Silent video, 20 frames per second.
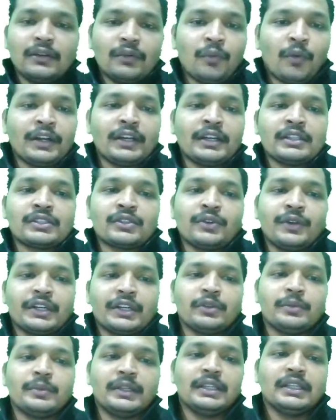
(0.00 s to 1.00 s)
what it is going
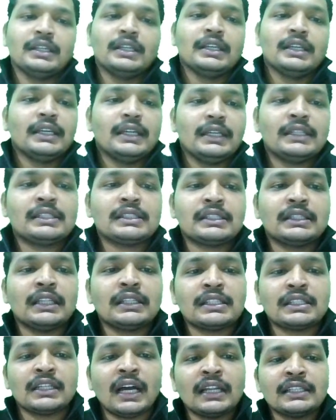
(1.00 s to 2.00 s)
to be? The
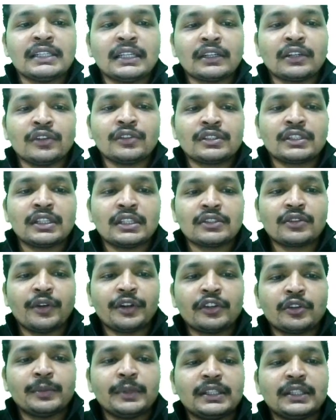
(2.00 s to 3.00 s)
charge enclosed is going
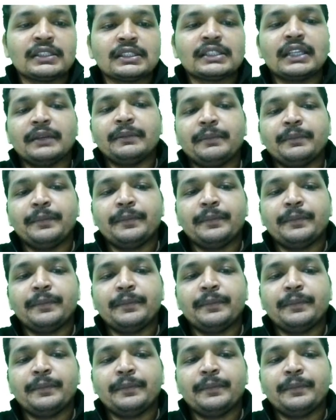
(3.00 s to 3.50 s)
to be the same.